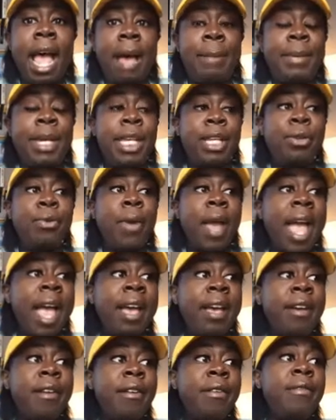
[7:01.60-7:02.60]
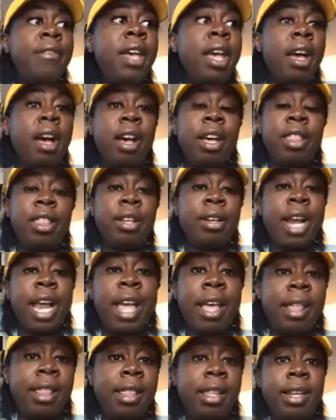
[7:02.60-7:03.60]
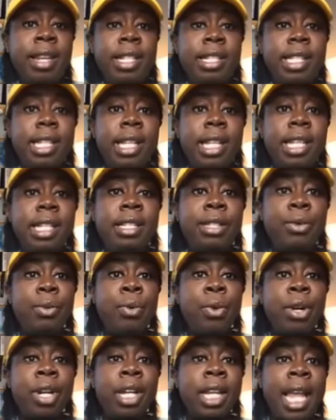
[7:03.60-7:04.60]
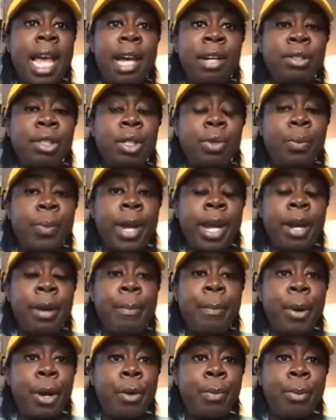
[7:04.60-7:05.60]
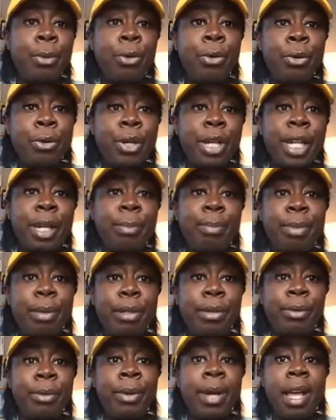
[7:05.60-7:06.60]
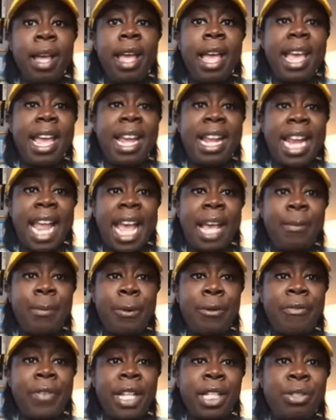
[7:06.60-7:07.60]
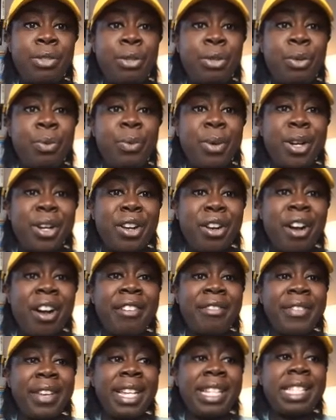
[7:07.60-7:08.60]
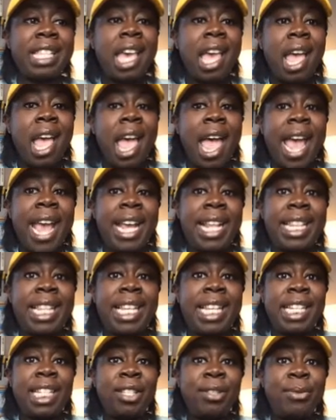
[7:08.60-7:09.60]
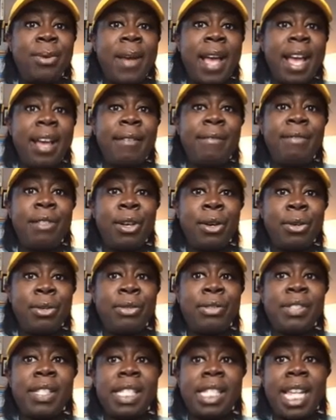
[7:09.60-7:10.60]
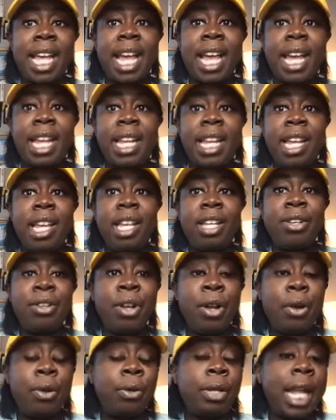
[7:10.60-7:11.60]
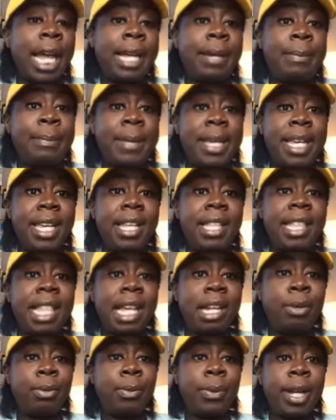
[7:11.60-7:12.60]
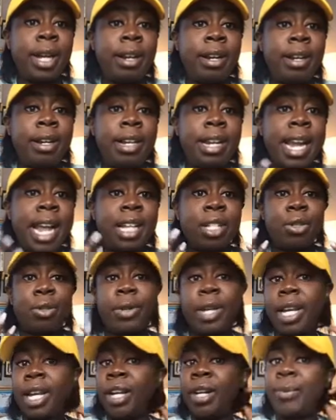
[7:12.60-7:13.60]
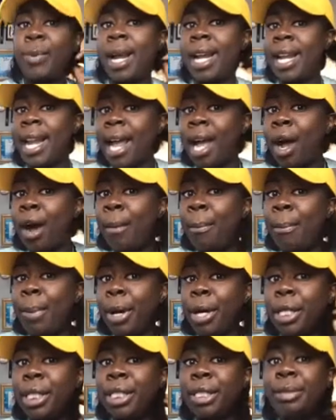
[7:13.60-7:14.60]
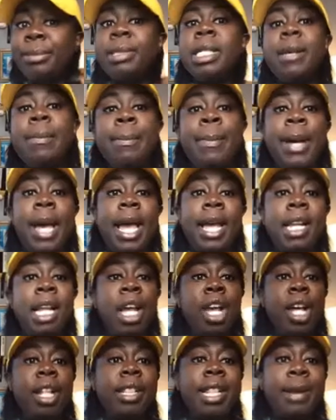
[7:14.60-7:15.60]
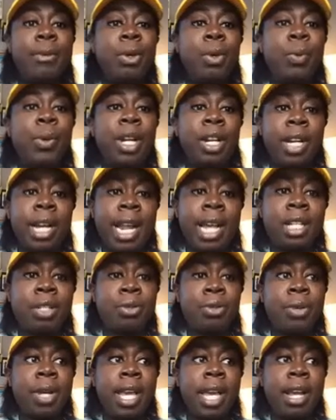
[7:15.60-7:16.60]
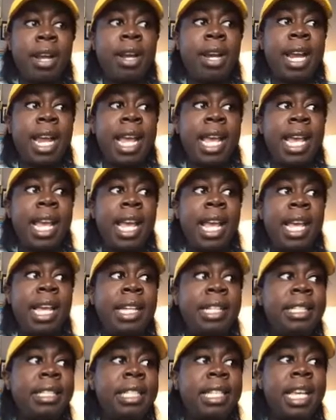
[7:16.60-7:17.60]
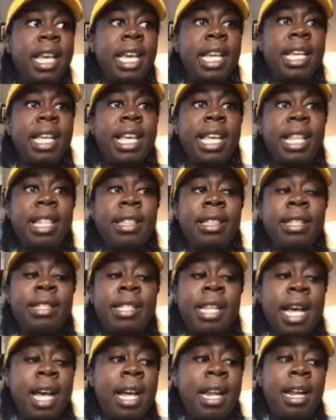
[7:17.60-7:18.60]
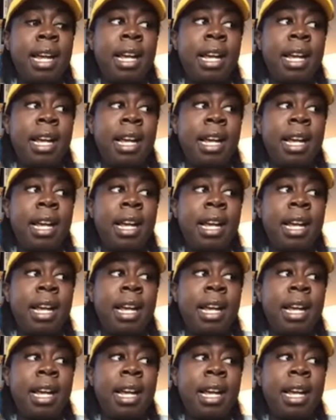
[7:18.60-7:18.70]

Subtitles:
I mean, you have other ethnicities who are allowed to wear purple, green, blue in a professional work office. And then you have those that, you know, like me, that'll wear natural hair. Right now I'm permed, but that will wear natural hair and get the side